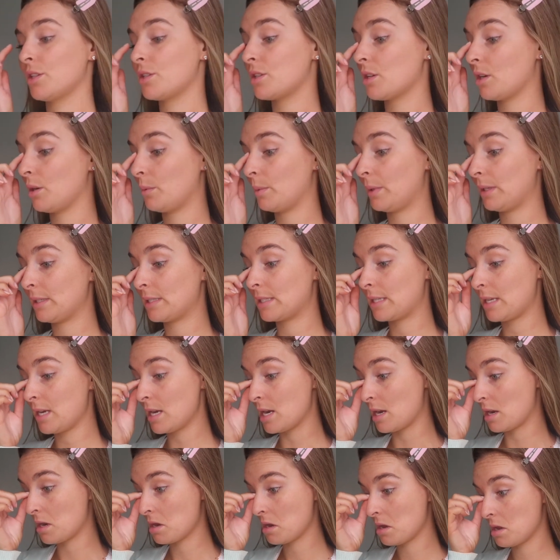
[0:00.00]
So we'll
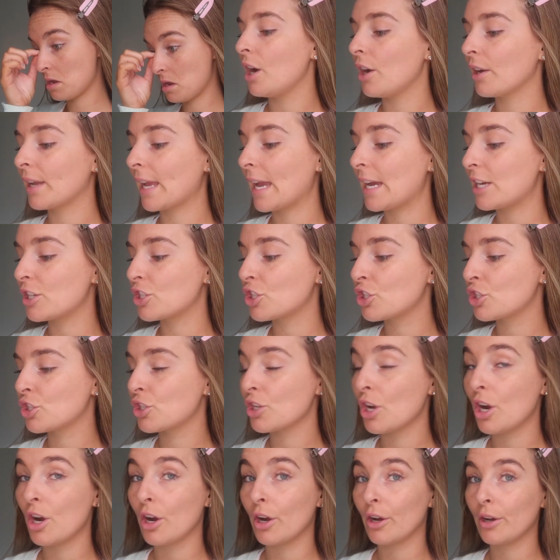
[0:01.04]
see. Okay,
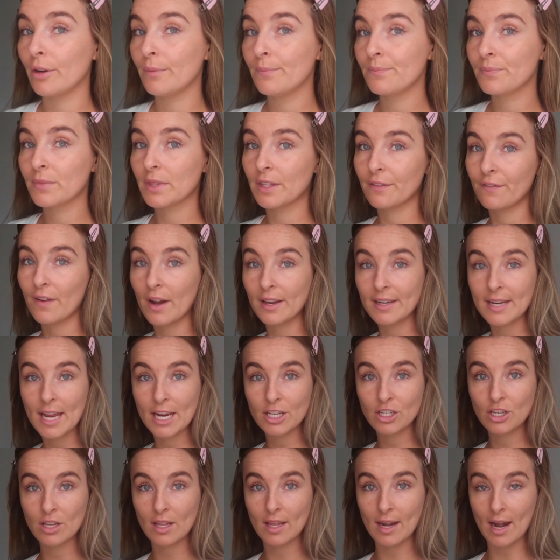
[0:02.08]
so the
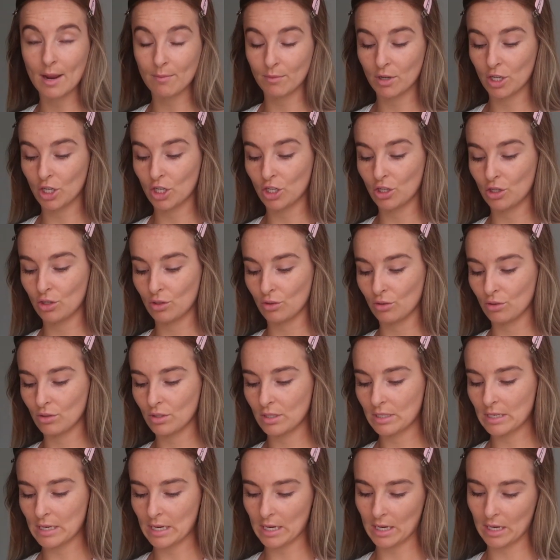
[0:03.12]
foundation that I'm gonna
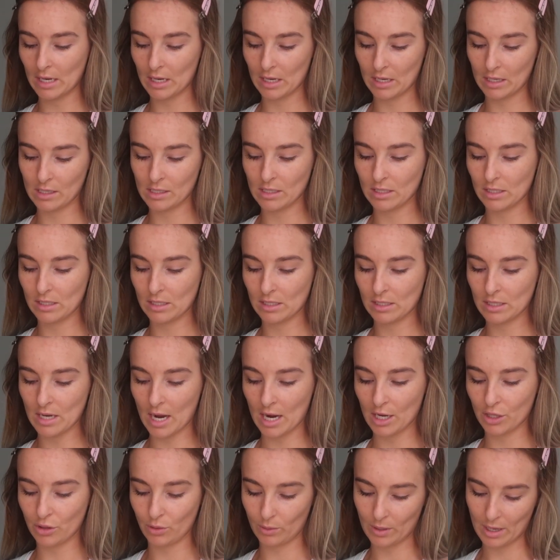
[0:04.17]
use is,
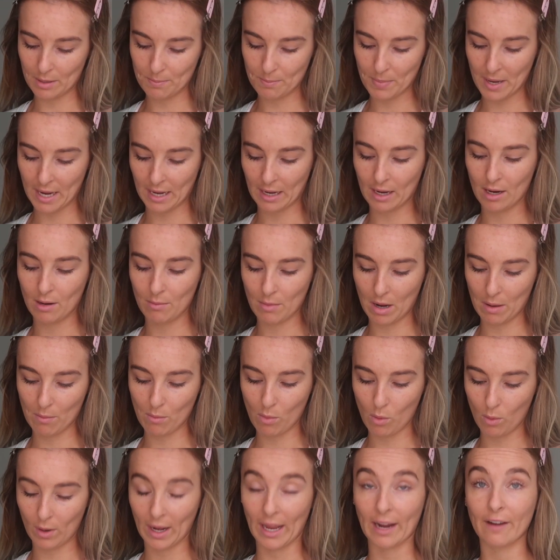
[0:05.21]
I thought I'd pick my
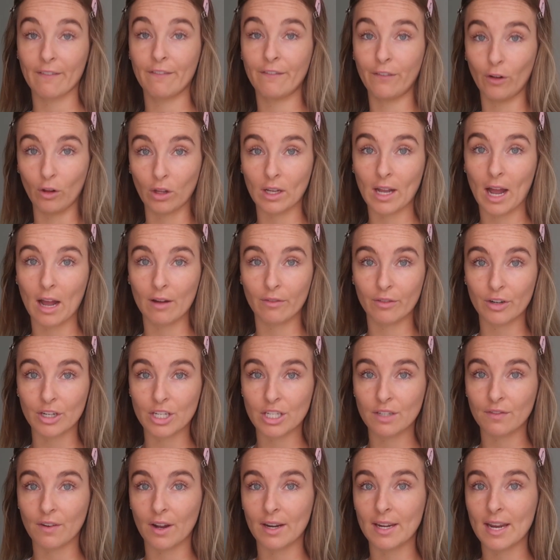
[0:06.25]
more like full
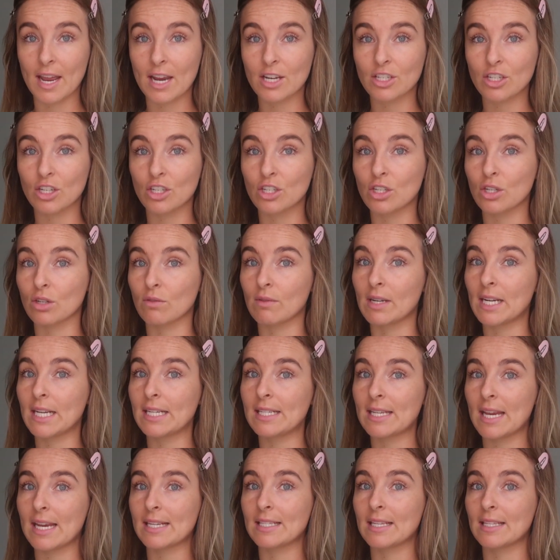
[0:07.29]
coverage foundation to really
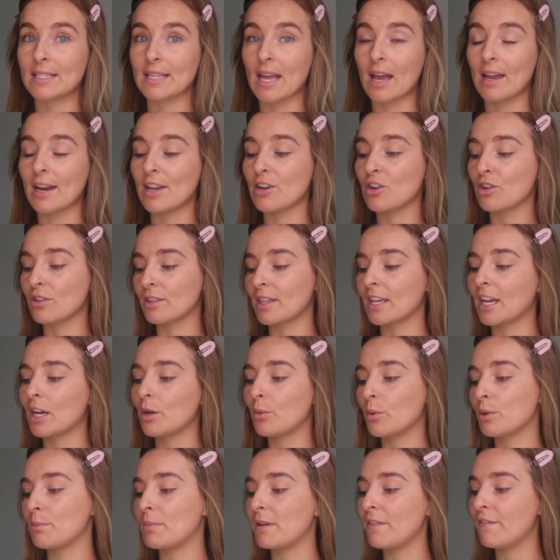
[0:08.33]
test this out. I don't think
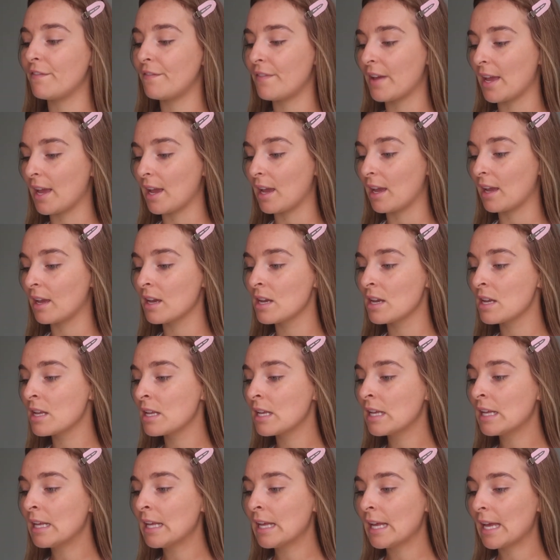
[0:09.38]
it would be fair
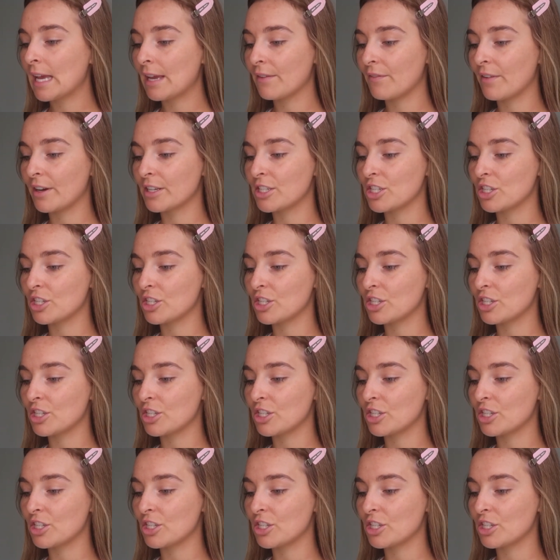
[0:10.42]
if I